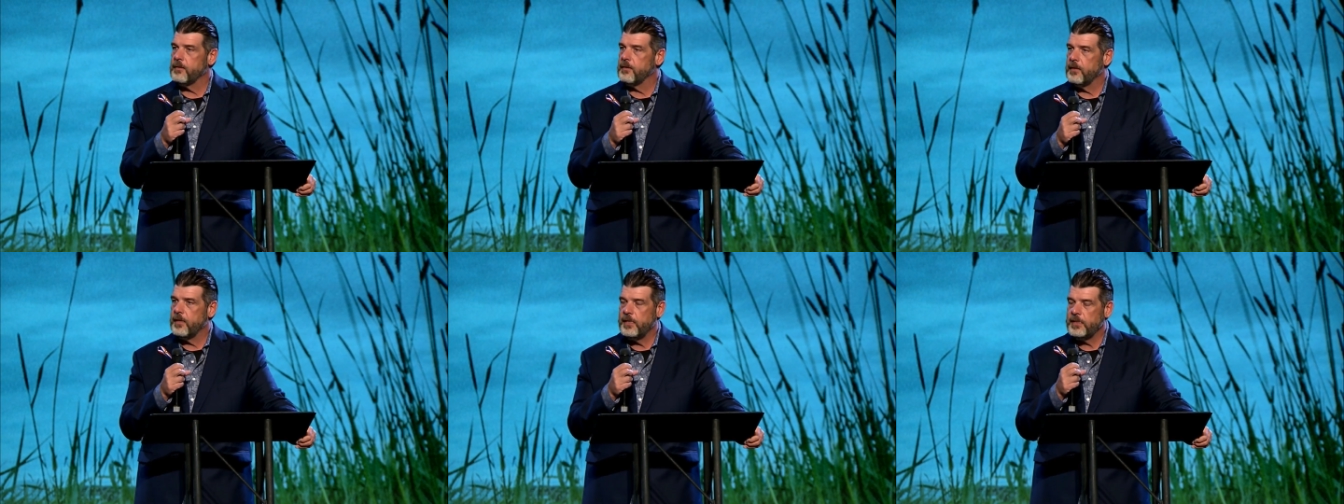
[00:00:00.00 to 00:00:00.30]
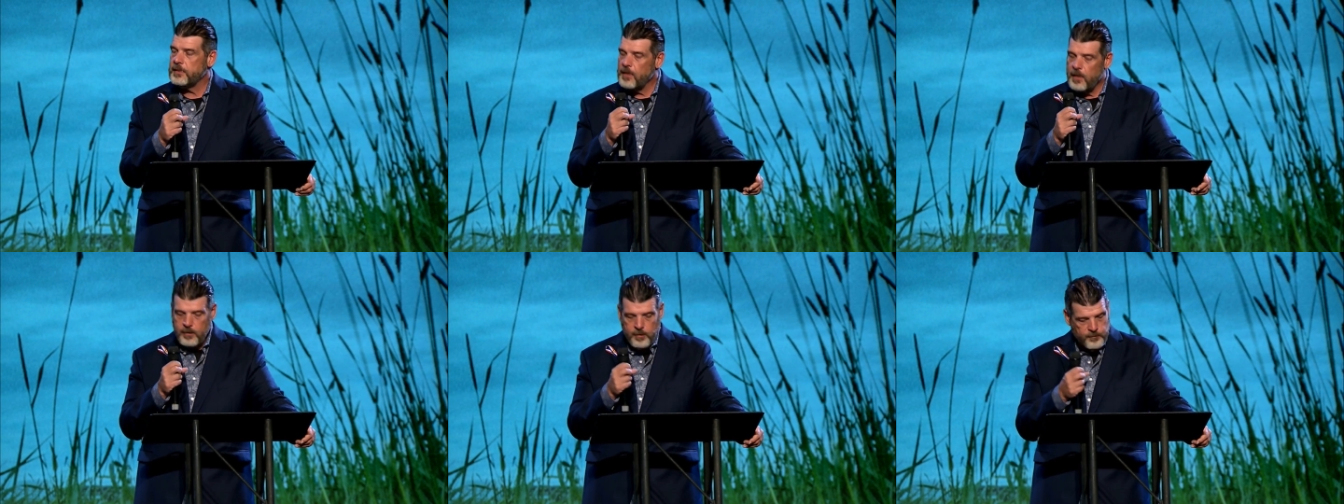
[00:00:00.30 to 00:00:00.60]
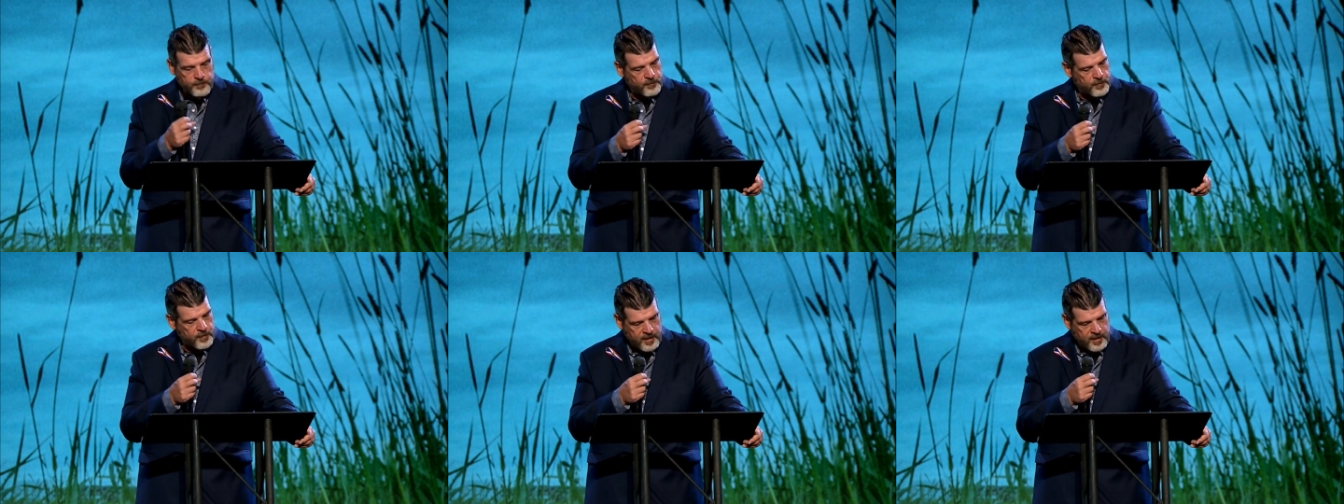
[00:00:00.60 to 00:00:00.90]
He's not
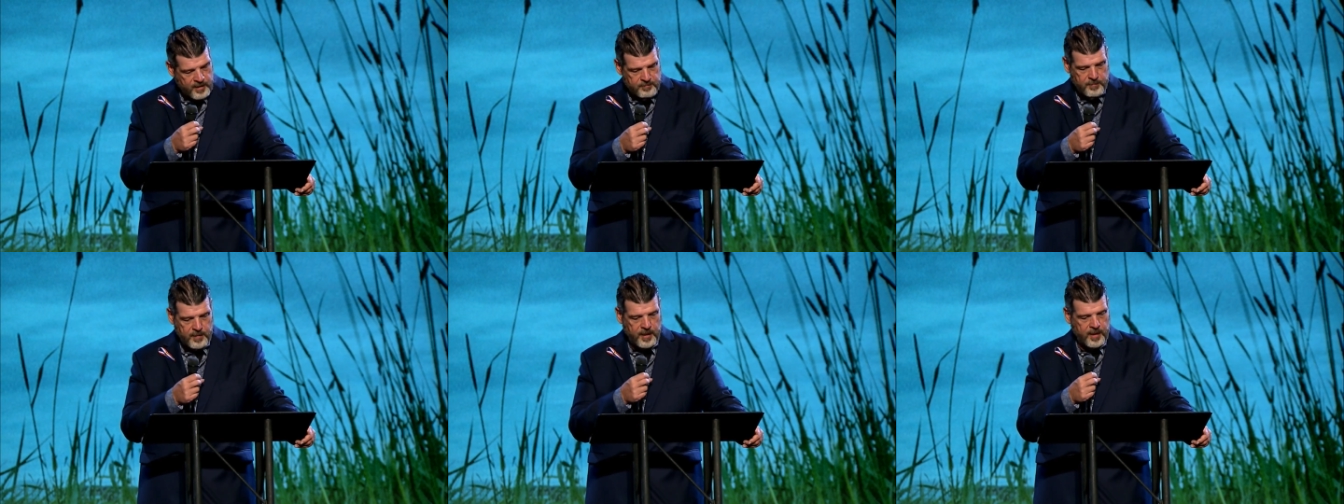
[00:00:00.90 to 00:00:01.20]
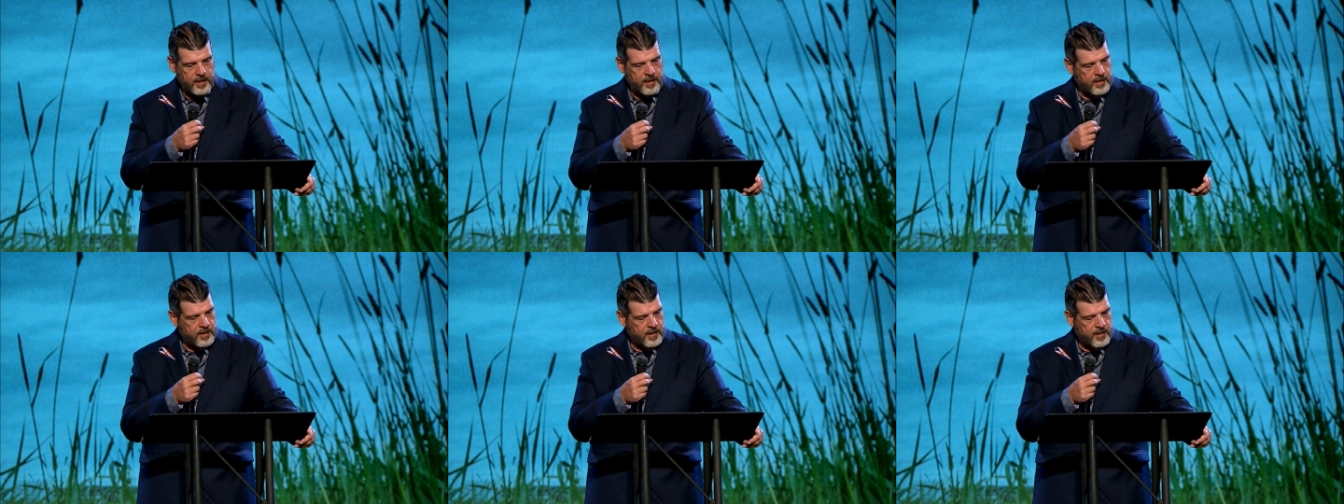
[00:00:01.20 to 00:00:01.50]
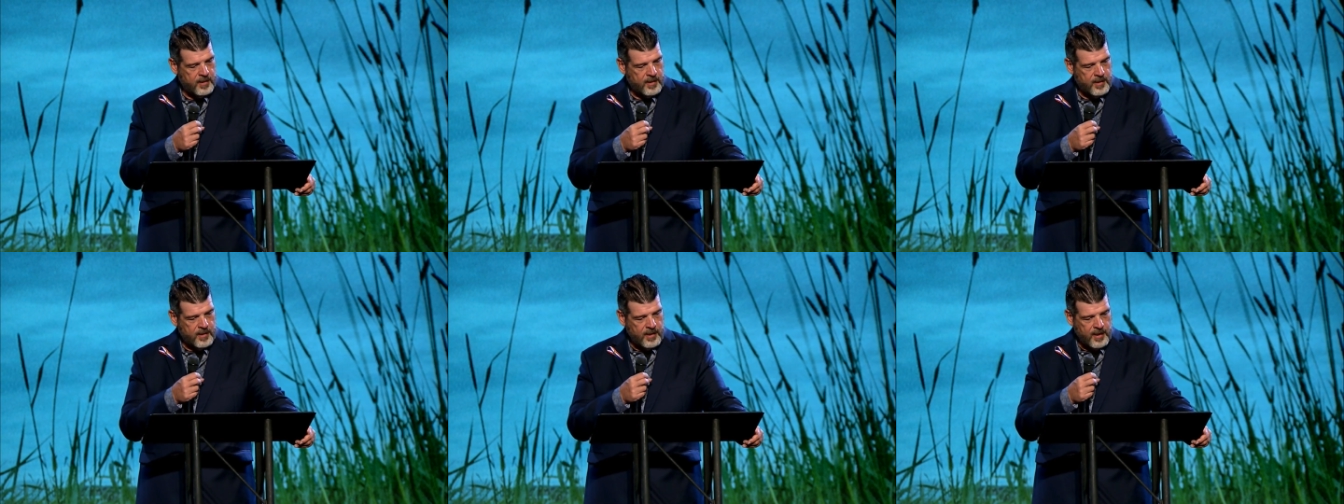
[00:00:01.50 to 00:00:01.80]
going to forget me.
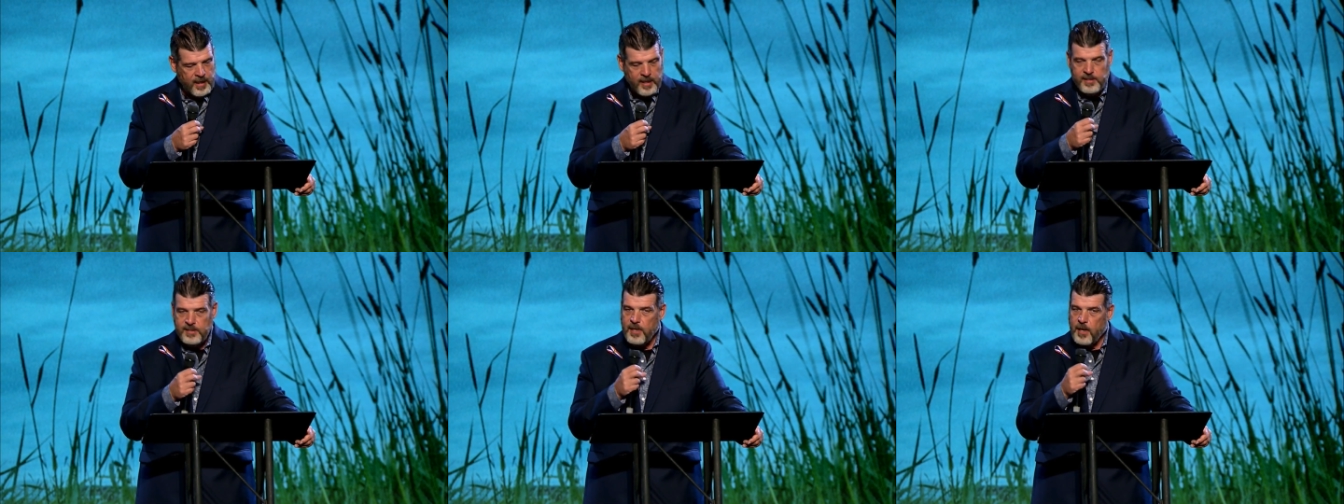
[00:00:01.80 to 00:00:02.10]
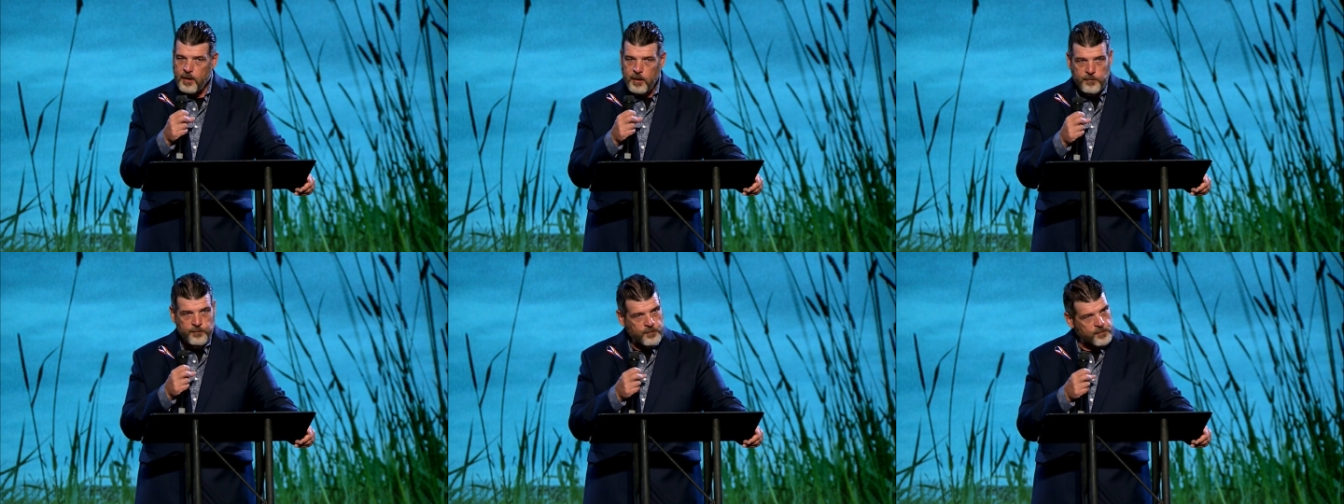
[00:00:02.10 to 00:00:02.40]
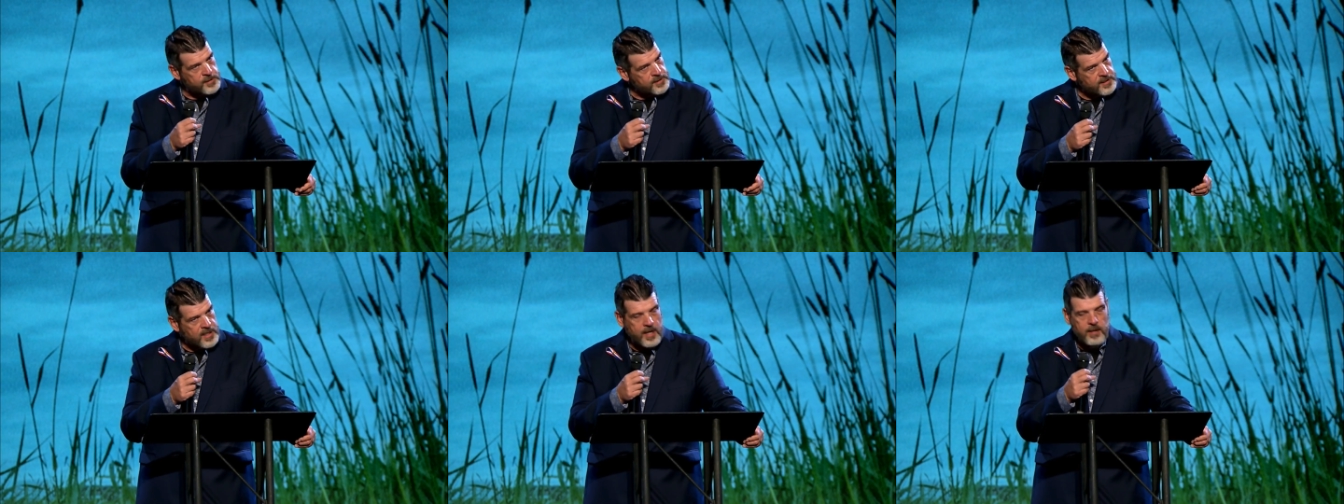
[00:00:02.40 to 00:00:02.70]
He's not going to
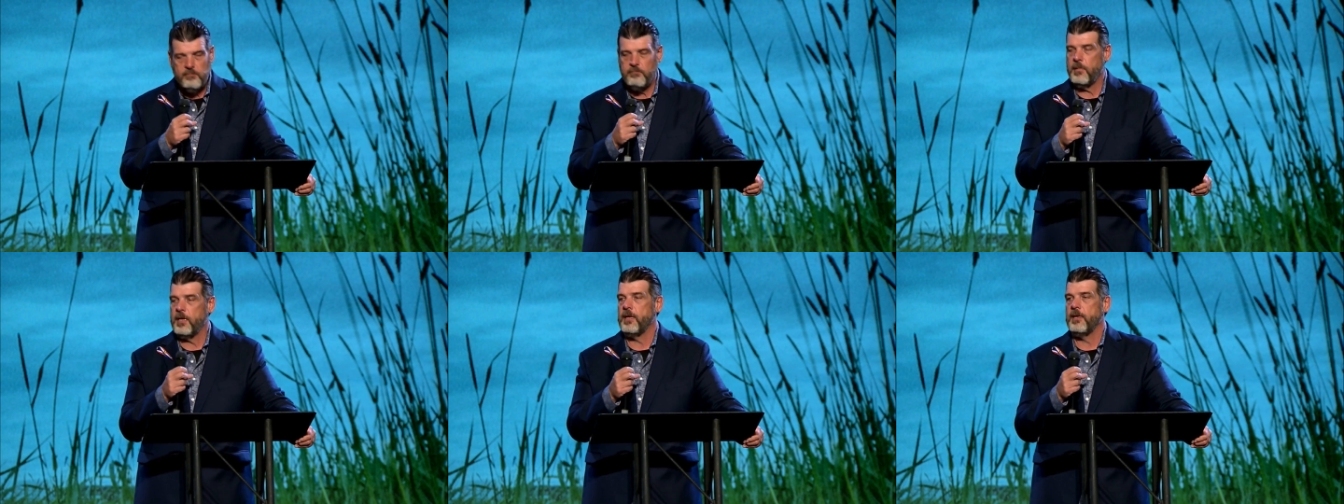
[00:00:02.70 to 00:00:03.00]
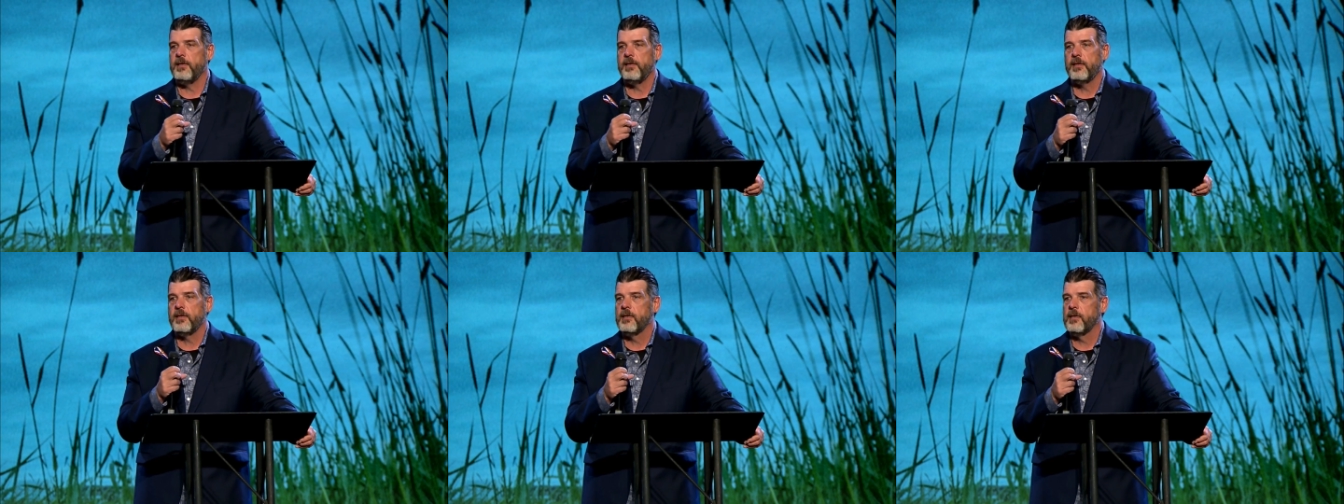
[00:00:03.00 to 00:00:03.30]
forsake me.